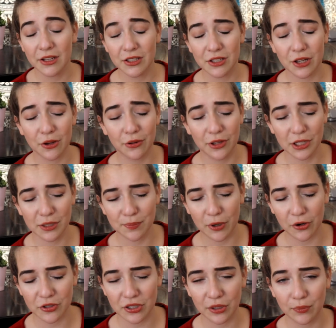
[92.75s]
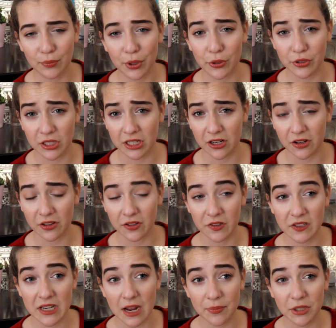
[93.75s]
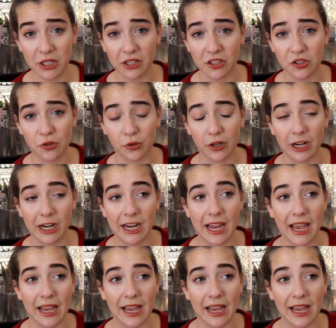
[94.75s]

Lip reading: So this person posted it on their Snapchat story,